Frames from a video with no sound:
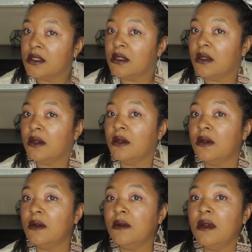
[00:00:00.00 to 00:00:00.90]

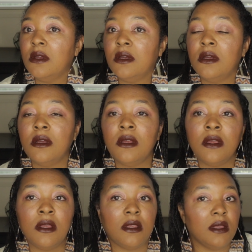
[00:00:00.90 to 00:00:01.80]
So
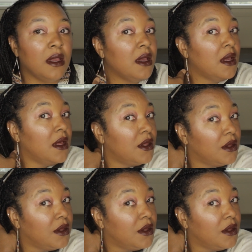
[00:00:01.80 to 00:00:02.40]
yeah,